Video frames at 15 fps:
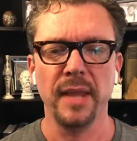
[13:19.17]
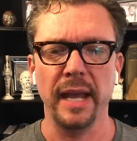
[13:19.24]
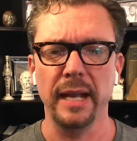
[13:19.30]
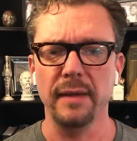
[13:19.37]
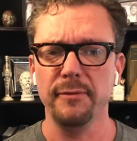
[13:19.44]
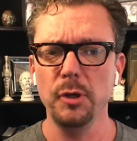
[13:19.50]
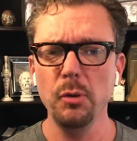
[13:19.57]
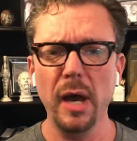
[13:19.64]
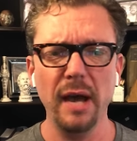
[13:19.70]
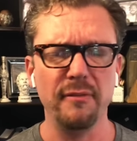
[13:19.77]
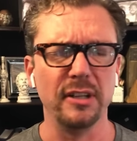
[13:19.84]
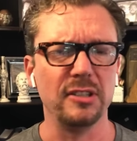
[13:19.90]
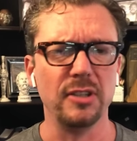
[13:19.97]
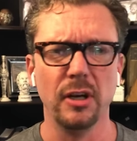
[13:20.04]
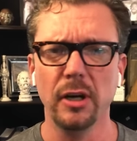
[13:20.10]
And if you
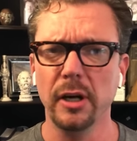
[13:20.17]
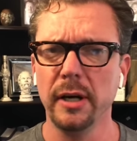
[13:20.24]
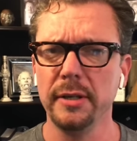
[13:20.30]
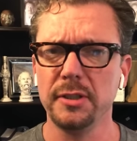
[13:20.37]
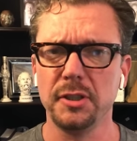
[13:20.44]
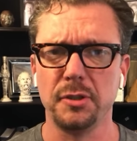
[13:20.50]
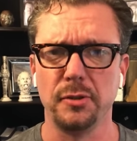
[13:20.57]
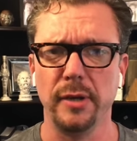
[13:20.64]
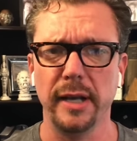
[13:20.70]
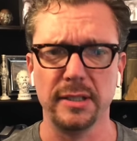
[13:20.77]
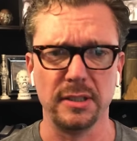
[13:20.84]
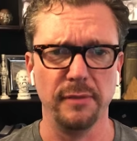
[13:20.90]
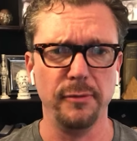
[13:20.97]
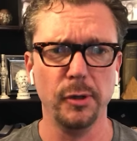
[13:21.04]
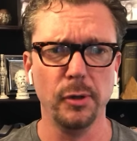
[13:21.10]
have a ton of
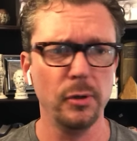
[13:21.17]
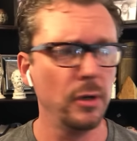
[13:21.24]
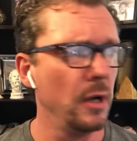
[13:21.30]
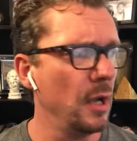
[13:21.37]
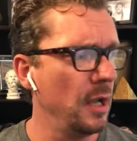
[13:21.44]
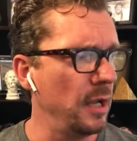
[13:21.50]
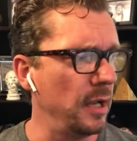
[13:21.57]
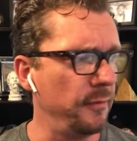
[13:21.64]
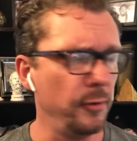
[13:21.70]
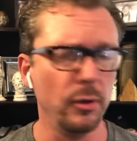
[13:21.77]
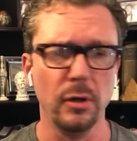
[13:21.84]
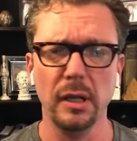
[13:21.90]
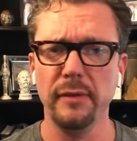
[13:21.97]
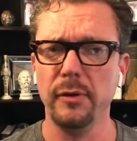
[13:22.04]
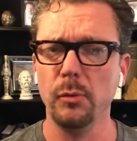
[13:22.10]
stress, if you're if
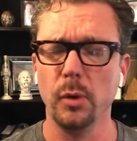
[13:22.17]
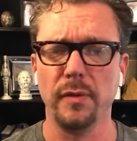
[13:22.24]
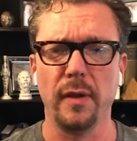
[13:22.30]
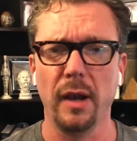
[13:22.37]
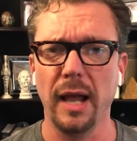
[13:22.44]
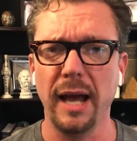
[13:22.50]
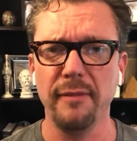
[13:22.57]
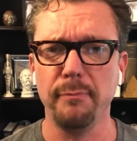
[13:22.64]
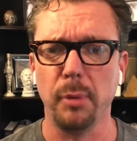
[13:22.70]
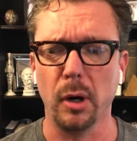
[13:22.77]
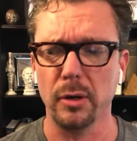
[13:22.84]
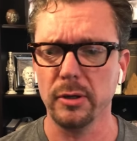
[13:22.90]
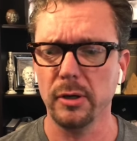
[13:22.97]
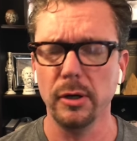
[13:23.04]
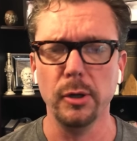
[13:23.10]
you're living with a life
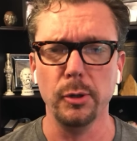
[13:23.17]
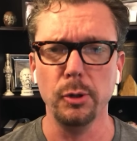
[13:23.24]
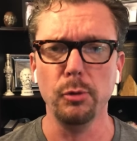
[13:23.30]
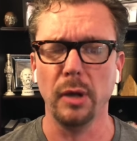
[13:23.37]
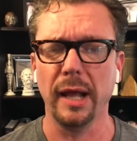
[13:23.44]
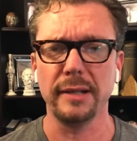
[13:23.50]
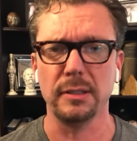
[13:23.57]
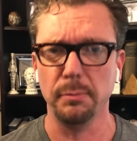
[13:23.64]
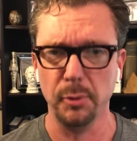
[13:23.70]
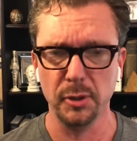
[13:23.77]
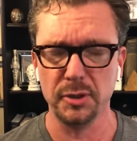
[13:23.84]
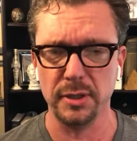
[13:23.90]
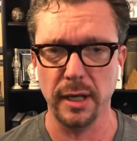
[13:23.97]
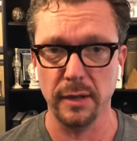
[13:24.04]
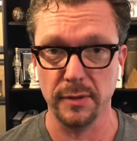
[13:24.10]
partner who you'd like to
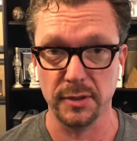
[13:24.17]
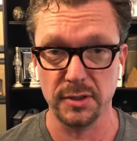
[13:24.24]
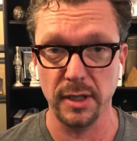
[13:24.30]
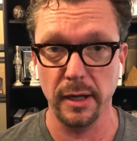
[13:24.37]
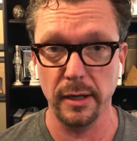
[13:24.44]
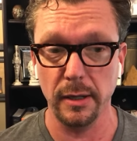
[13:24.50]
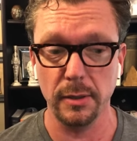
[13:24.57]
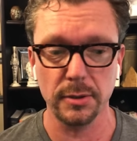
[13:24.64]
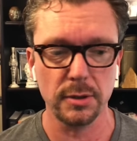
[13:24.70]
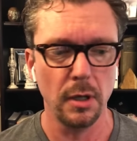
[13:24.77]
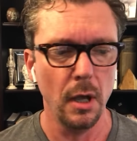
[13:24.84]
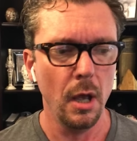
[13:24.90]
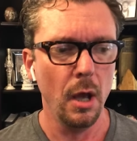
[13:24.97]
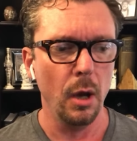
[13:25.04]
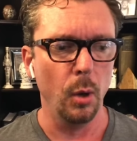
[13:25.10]
push down the stairs,
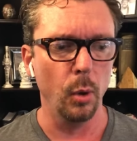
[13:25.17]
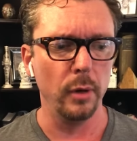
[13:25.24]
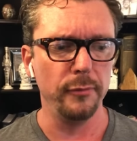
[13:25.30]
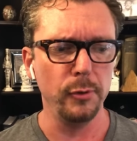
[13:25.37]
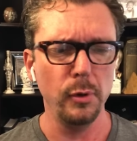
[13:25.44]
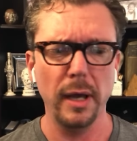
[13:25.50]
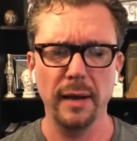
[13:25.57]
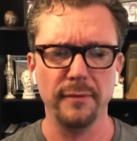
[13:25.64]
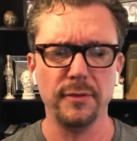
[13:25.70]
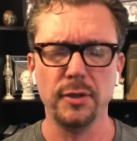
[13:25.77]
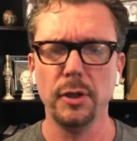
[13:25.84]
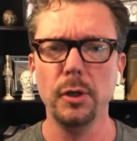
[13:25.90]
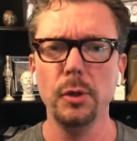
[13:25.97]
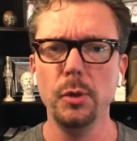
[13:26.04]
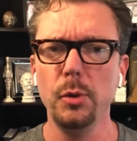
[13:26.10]
or if you have
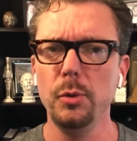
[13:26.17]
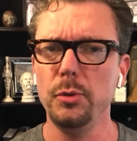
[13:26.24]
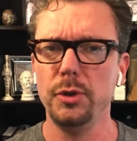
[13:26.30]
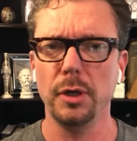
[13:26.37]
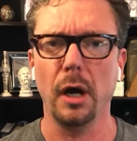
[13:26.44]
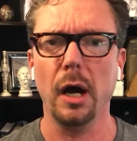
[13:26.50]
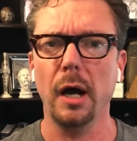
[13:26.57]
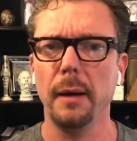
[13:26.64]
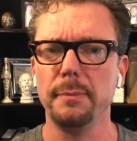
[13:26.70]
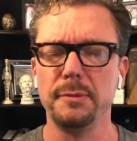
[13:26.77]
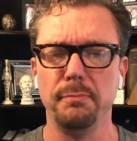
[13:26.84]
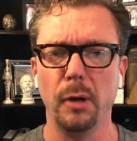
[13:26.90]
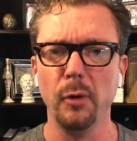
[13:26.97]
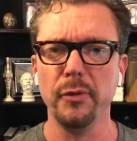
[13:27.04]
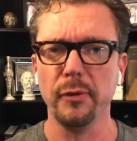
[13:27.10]
two
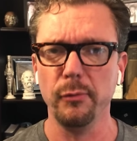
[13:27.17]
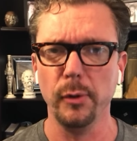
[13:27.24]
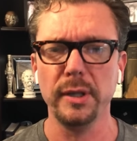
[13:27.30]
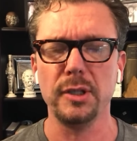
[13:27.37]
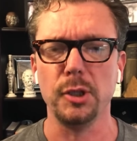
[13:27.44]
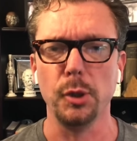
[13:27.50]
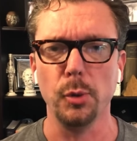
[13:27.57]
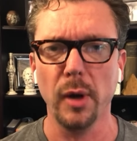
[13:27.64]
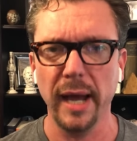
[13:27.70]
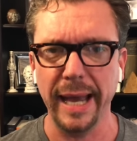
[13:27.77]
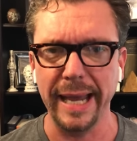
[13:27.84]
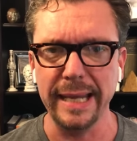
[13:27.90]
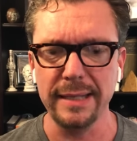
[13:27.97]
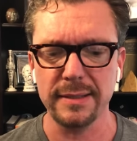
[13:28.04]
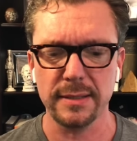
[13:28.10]
jobs, both of which you
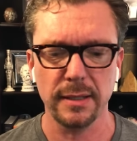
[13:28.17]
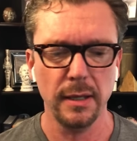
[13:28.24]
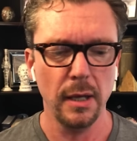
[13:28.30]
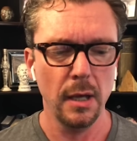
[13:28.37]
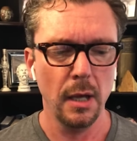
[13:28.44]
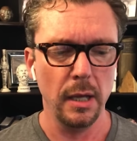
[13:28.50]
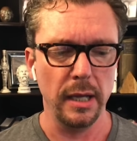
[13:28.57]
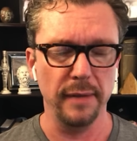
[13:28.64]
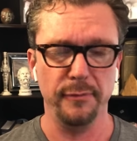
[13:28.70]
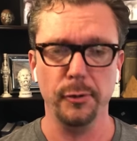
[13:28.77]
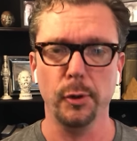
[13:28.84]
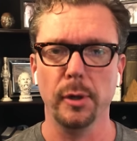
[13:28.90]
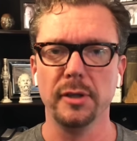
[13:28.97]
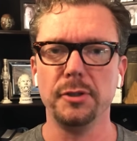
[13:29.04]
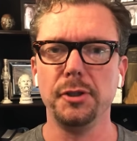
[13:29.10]
hate, if
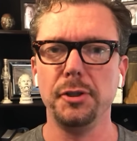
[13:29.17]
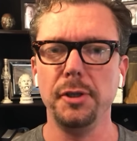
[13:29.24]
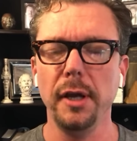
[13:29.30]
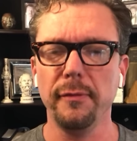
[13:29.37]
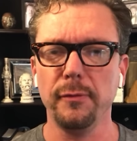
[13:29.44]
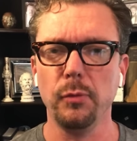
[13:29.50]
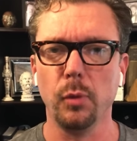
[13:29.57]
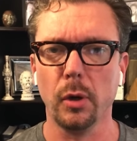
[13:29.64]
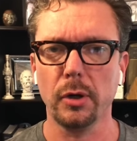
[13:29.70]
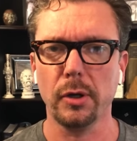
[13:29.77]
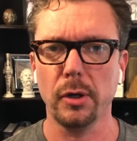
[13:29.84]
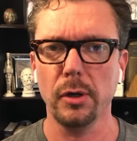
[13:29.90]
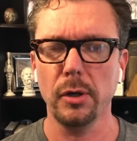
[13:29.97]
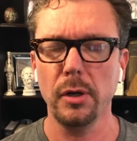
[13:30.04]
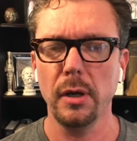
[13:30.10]
you're a shift
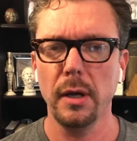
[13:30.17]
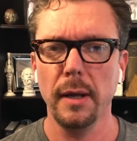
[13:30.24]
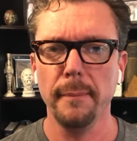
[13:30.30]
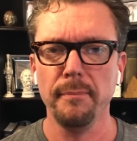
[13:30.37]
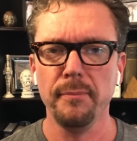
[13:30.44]
worker,